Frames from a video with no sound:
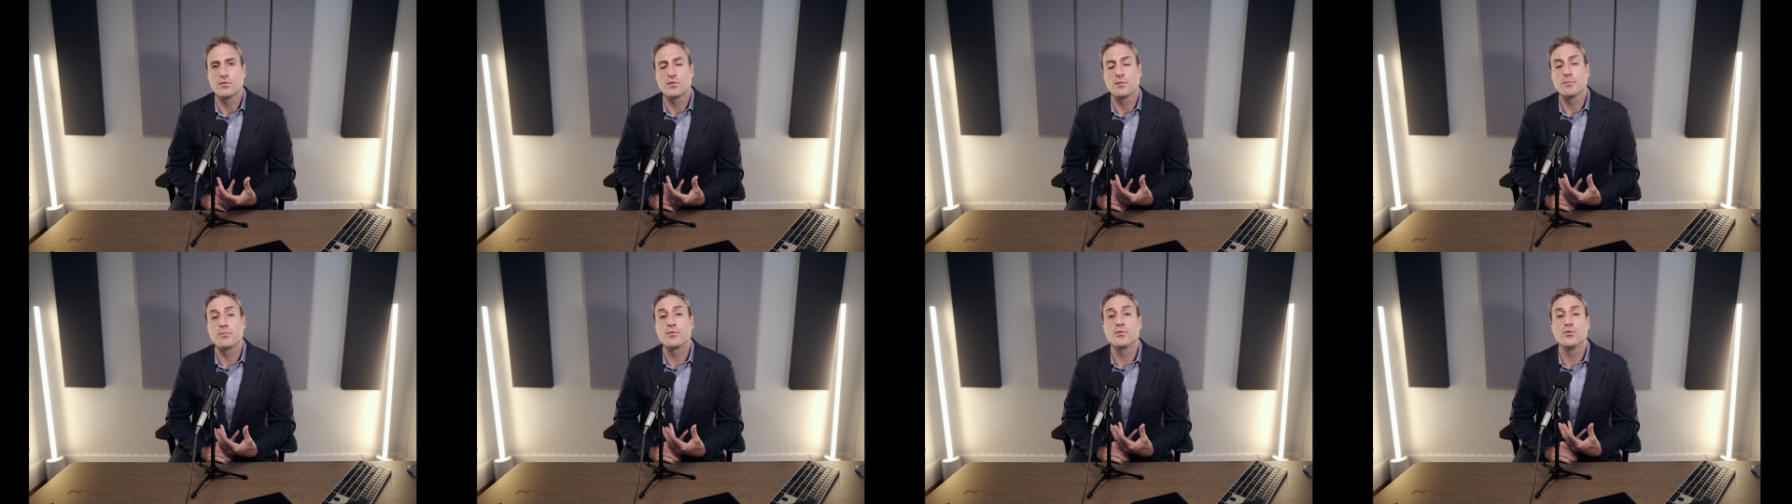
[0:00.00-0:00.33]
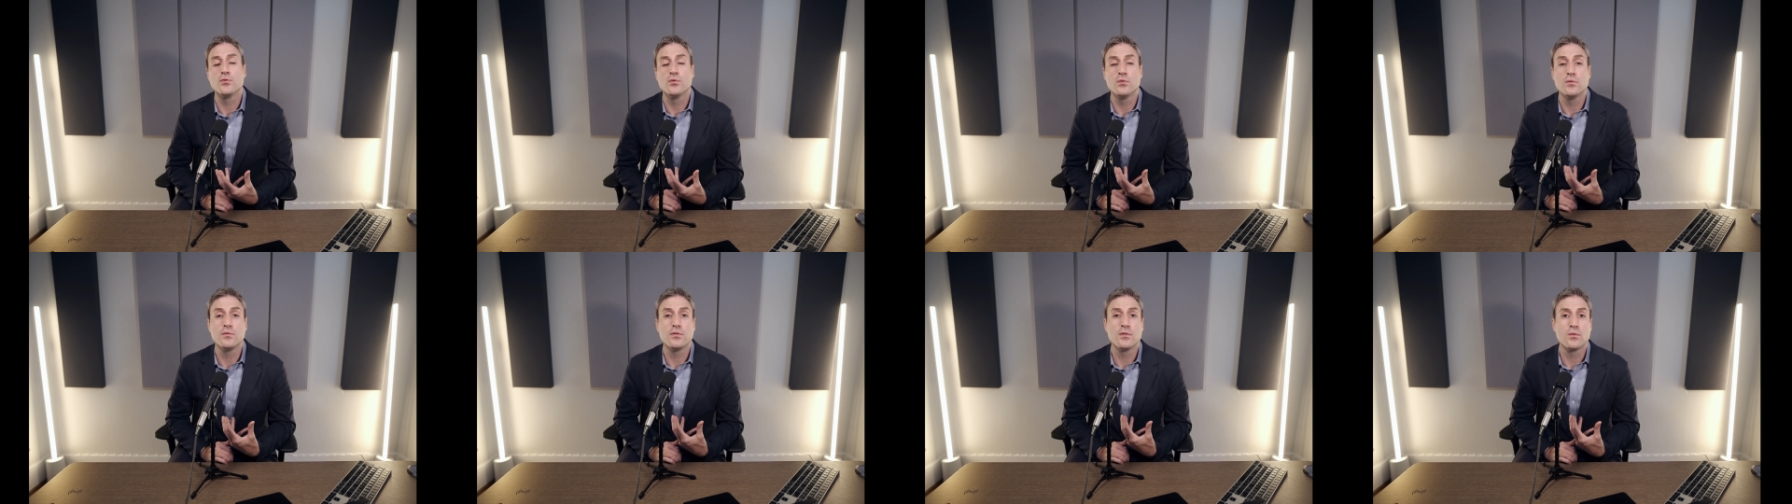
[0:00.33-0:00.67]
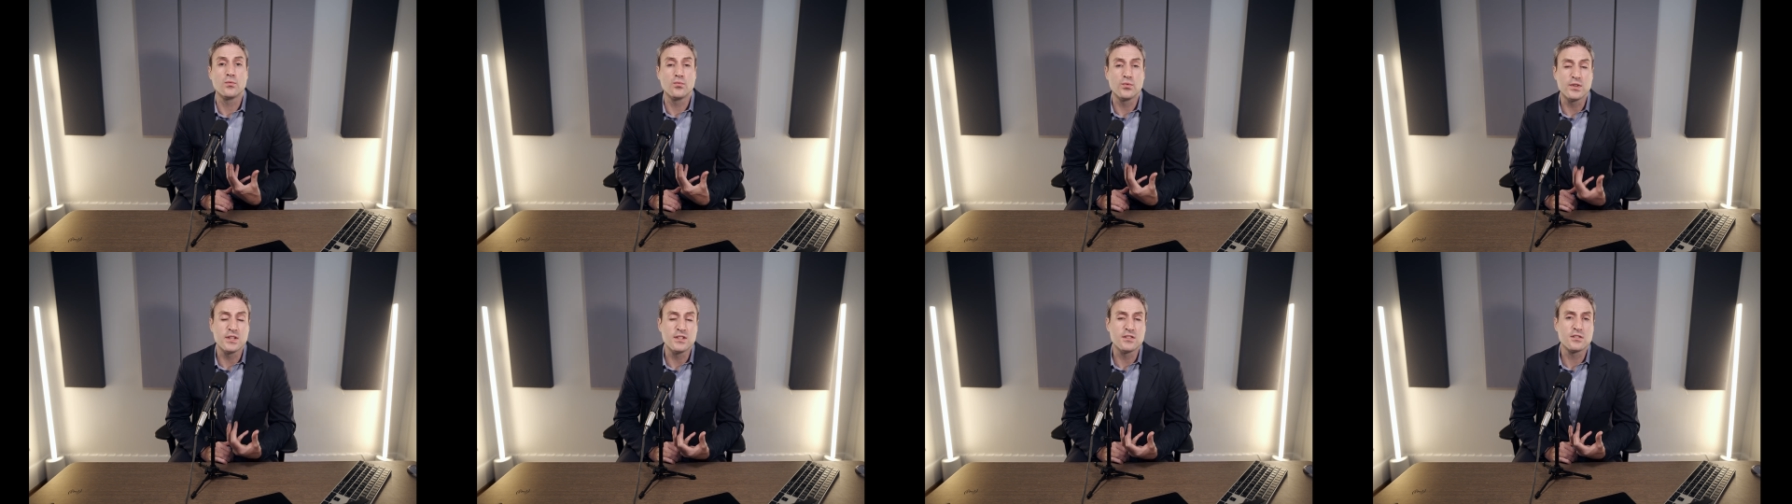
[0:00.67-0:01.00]
to prove the
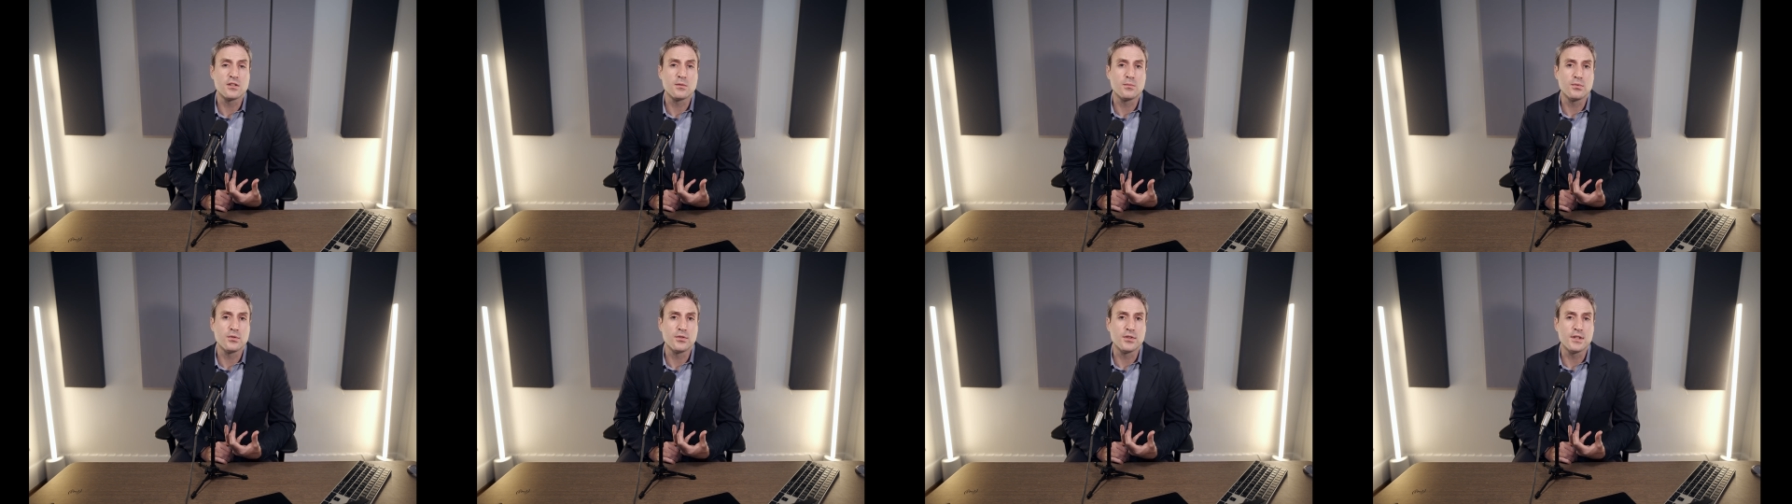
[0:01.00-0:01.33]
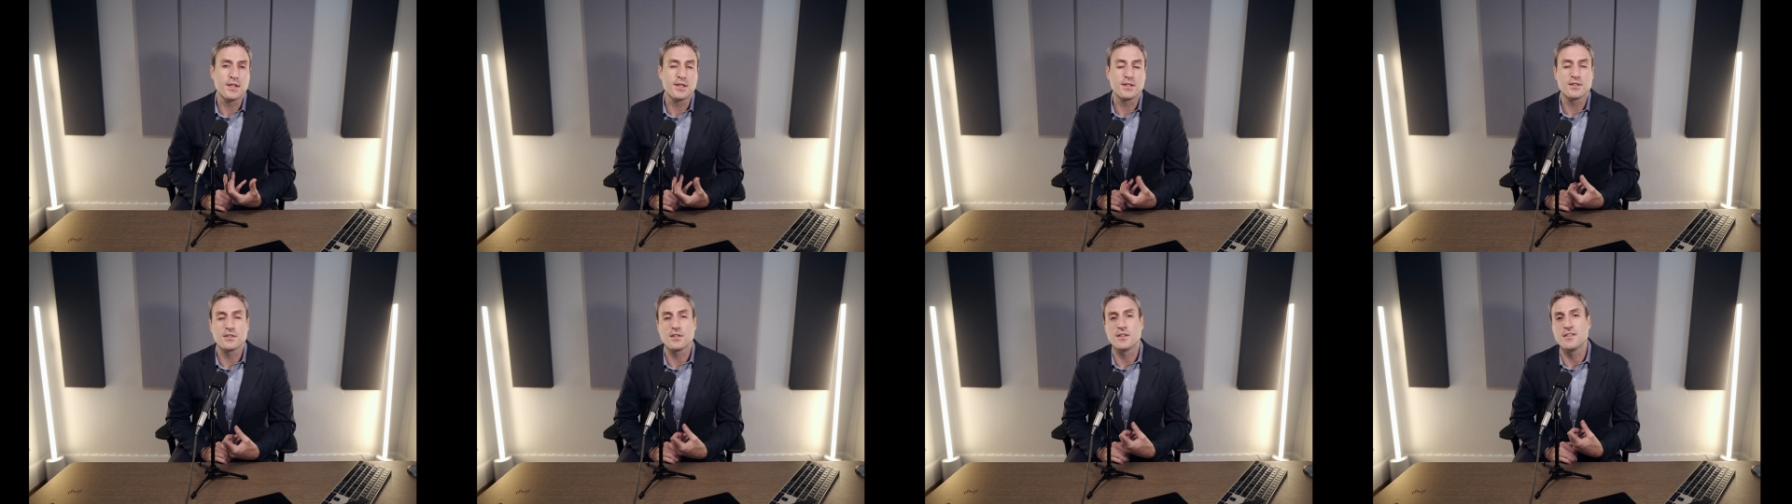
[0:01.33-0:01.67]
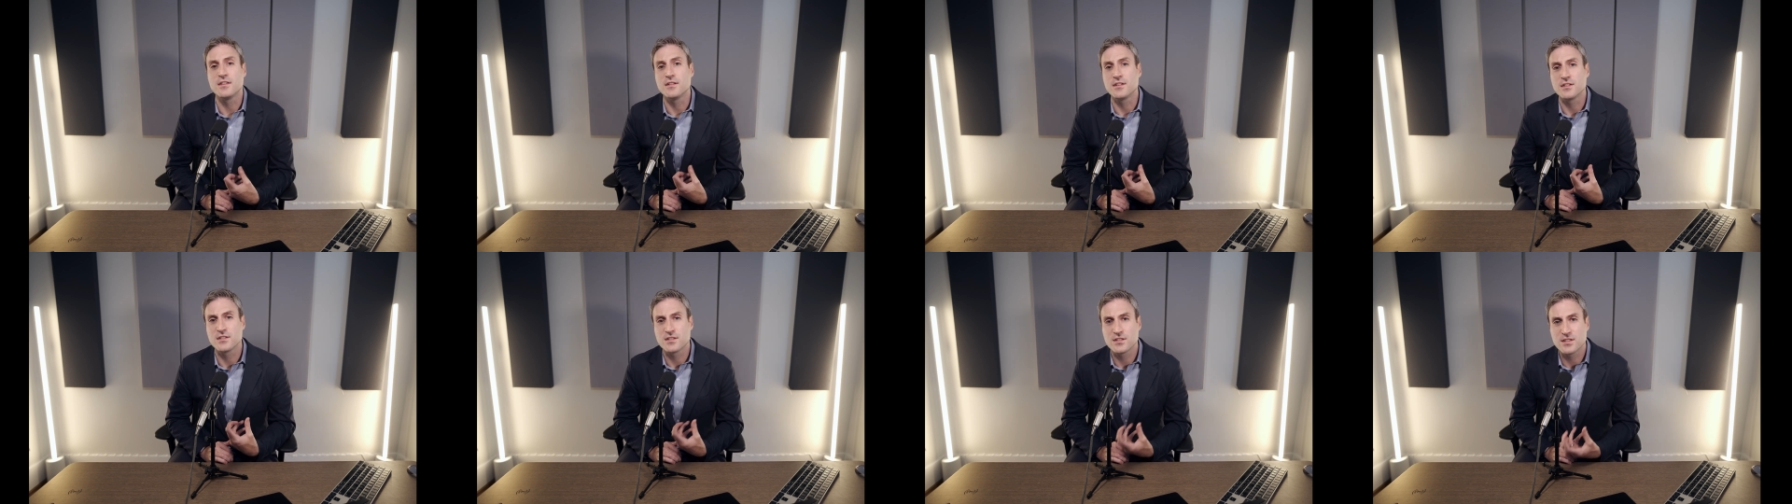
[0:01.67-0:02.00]
reasonableness and
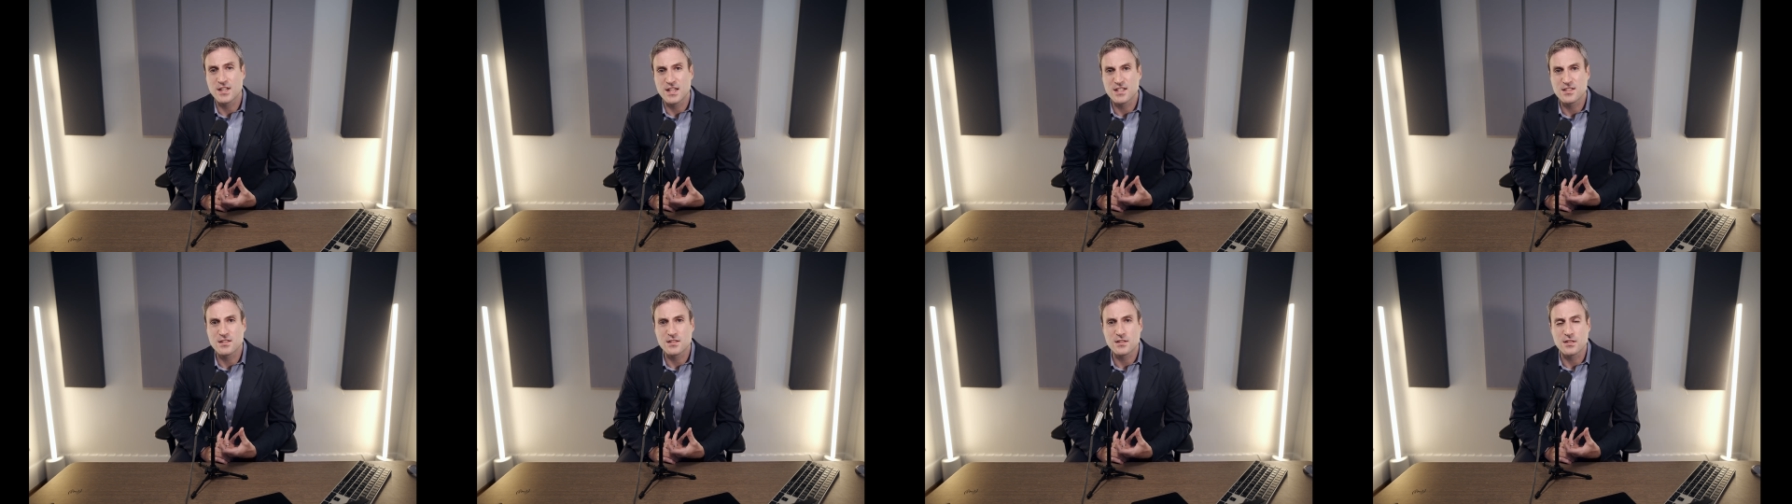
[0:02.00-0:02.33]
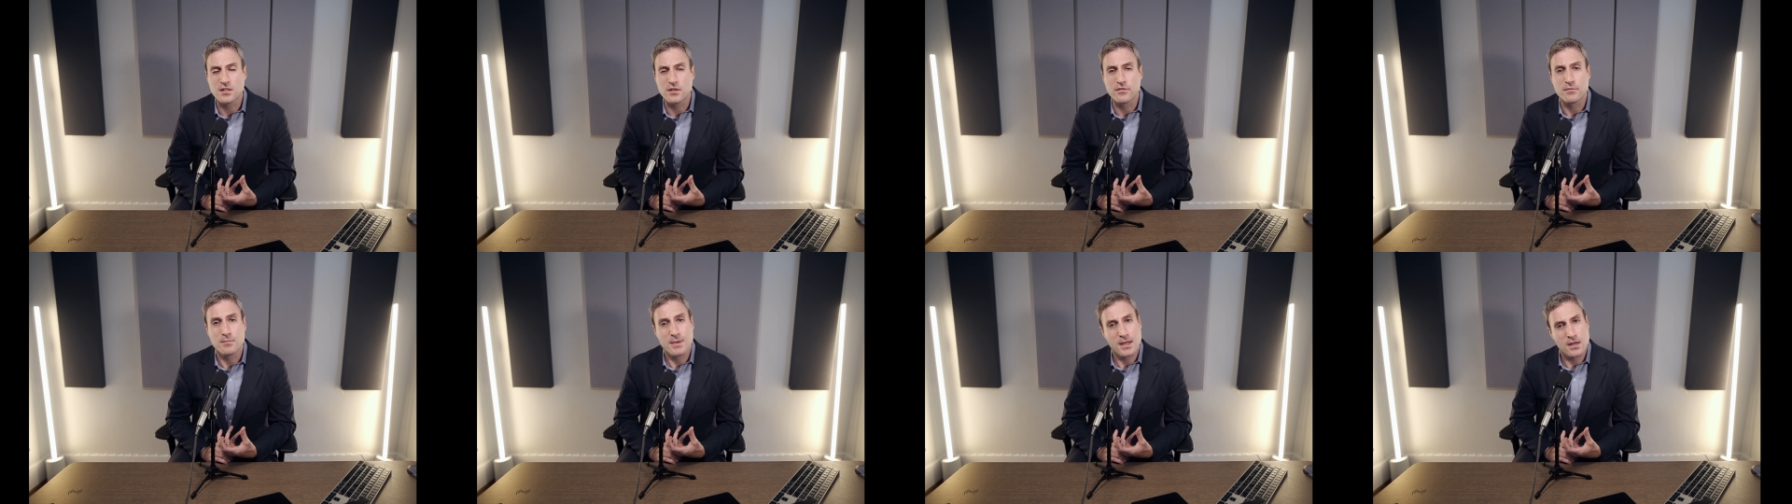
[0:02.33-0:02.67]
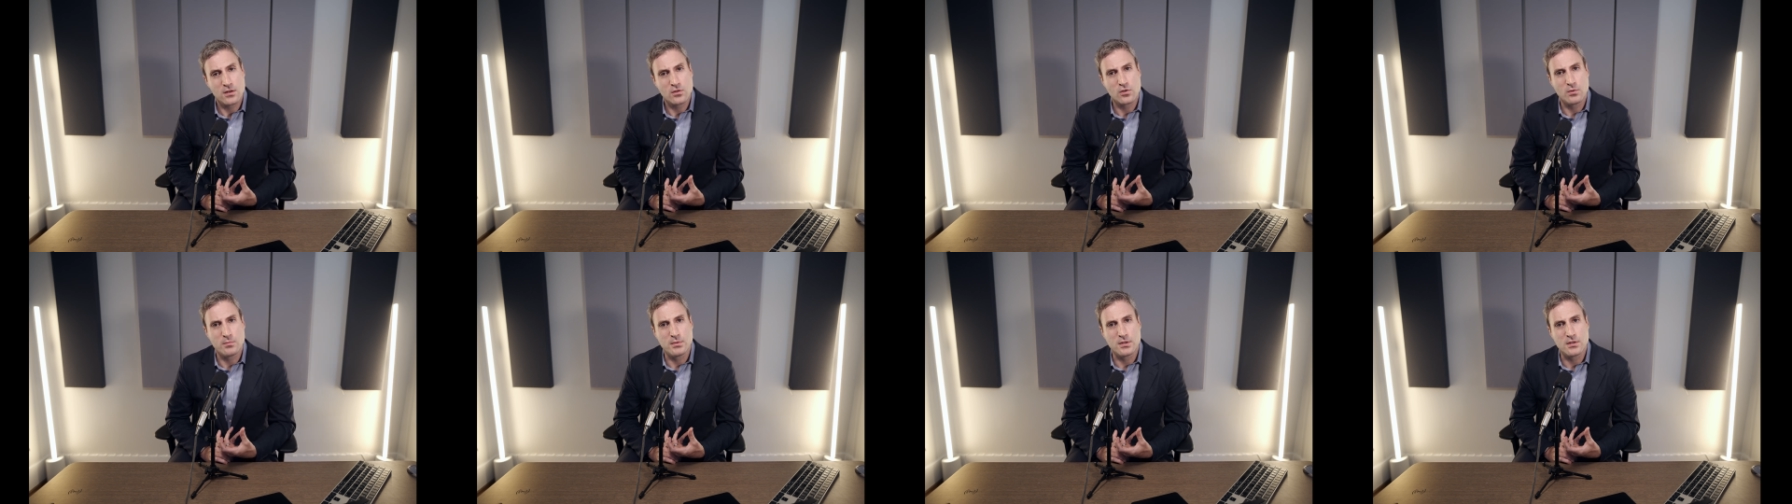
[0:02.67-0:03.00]
the necessity of
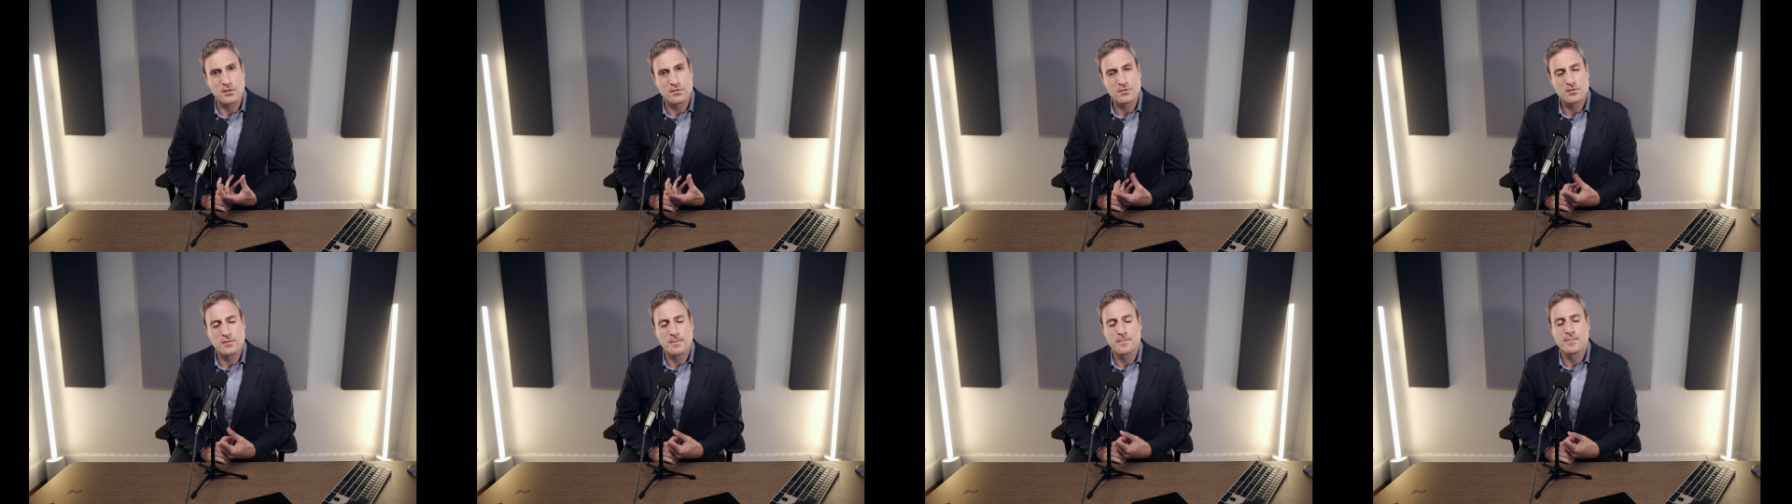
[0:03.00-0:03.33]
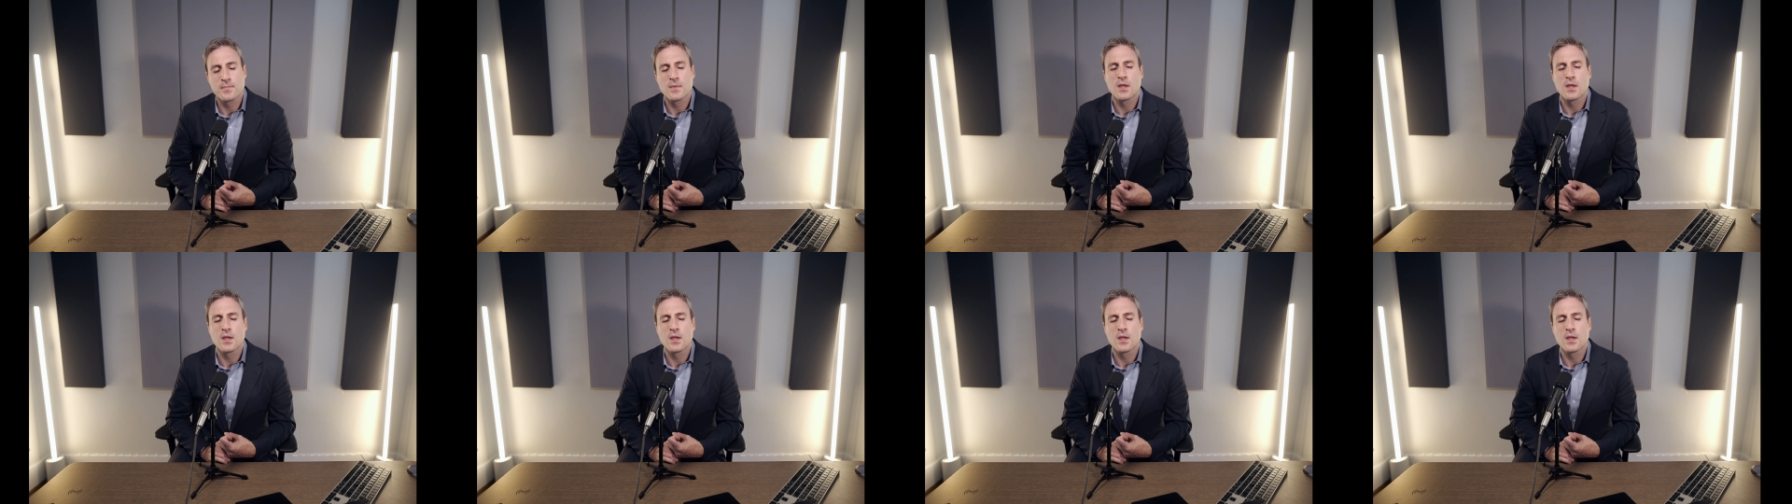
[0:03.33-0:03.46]
medical bills.